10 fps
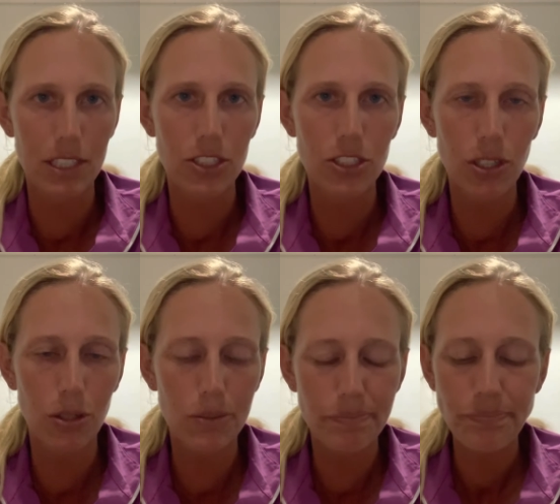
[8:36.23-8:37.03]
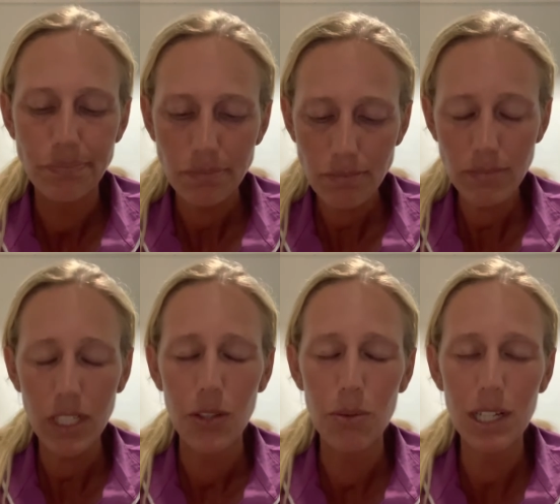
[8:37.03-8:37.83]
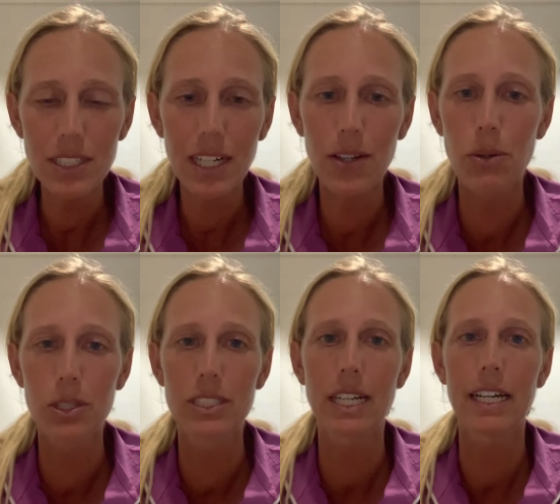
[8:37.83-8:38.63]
So throughout that course,